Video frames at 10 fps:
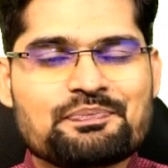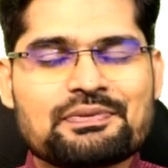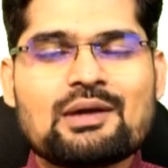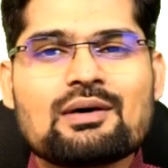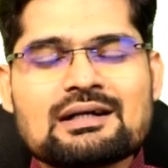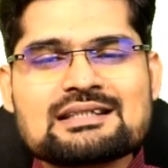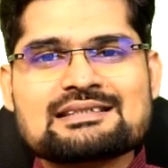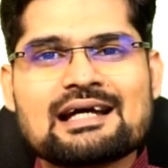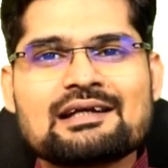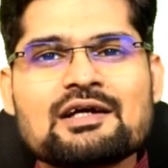Now
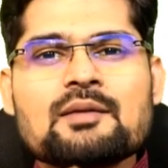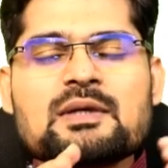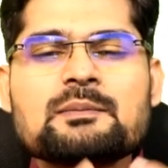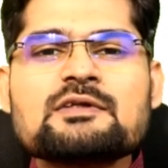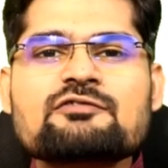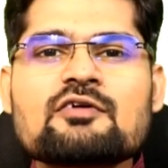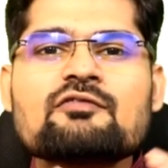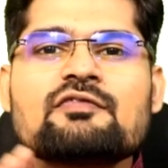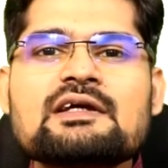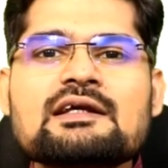understand, people
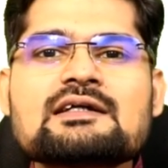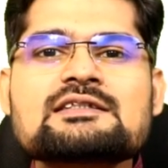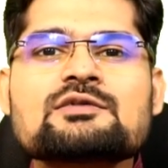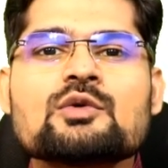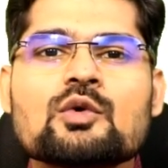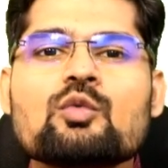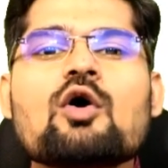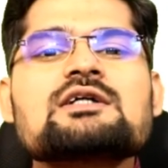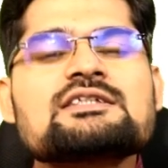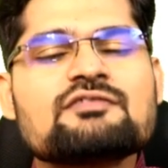from various
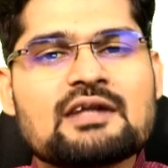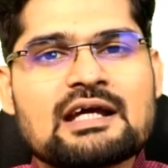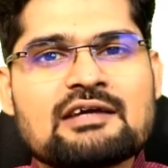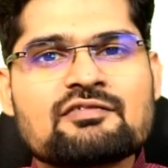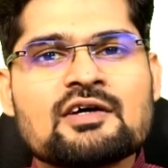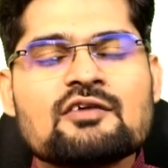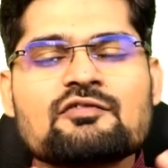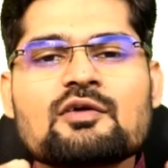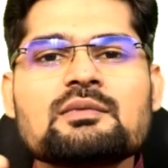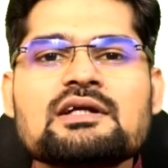walks of life,
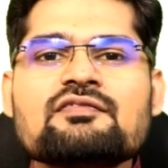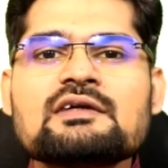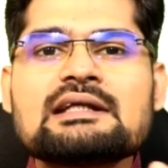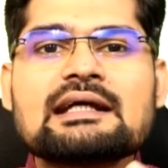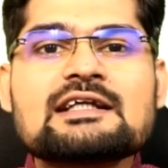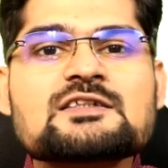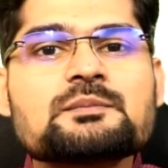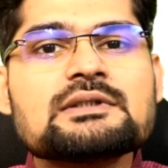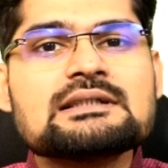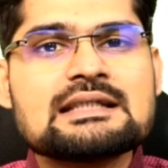from different
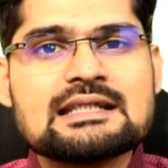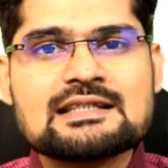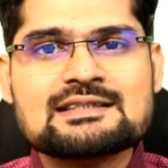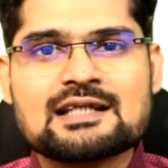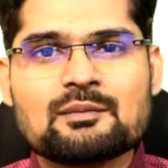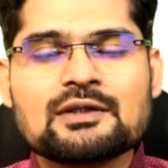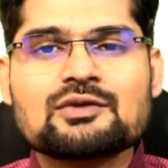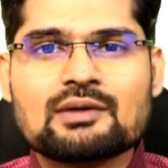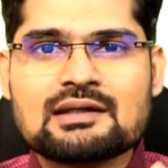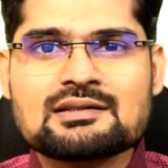expertise coming
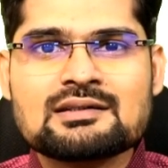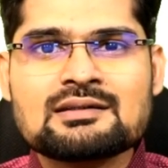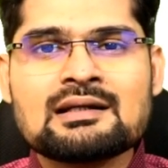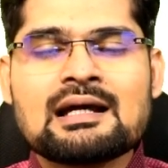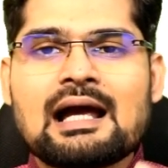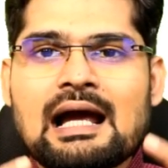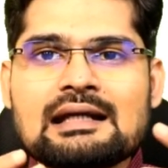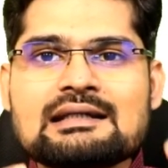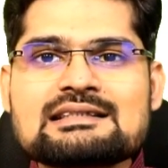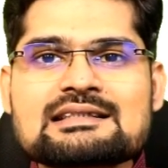together
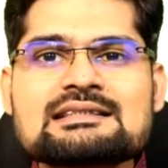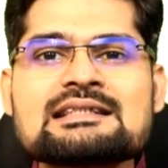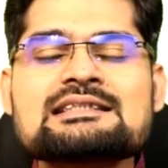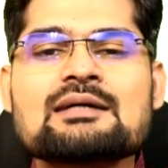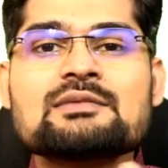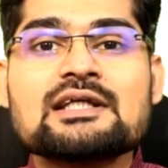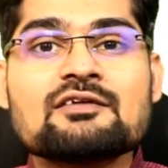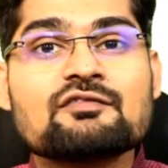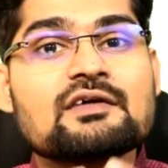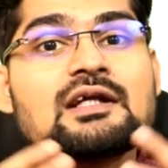and discussing
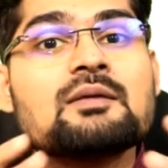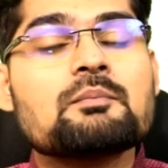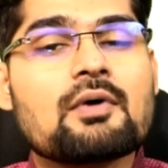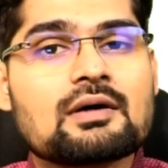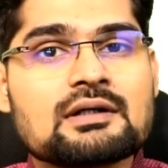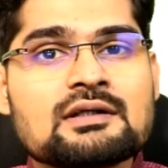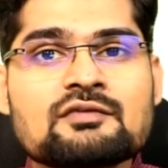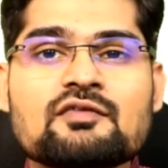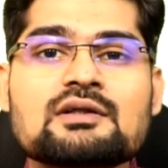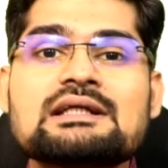something very important
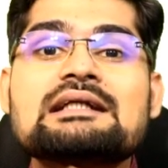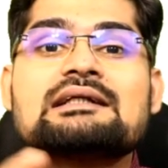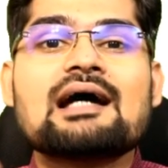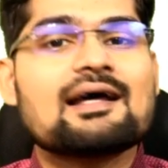for the entire